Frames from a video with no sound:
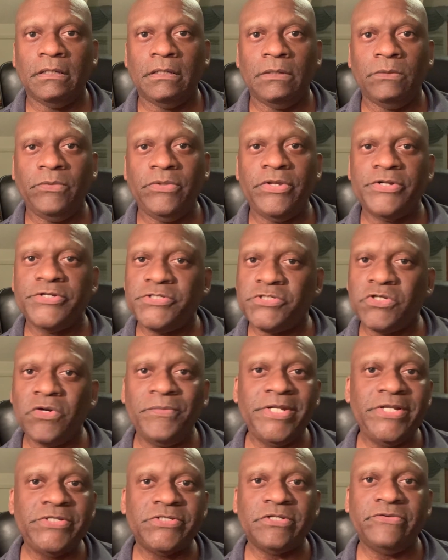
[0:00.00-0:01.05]
when there are so
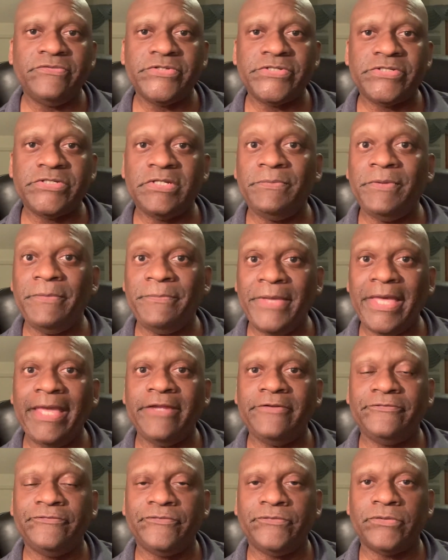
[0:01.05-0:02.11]
many services to be
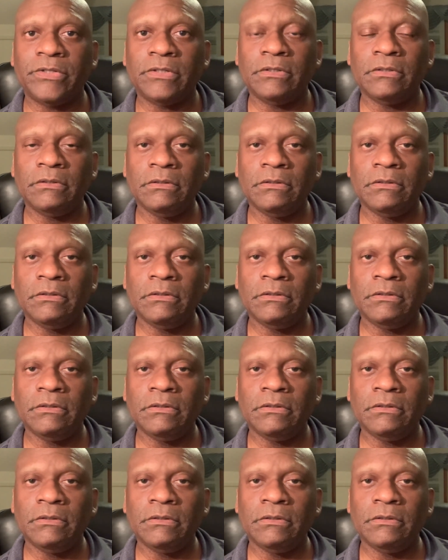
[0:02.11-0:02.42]
paid for,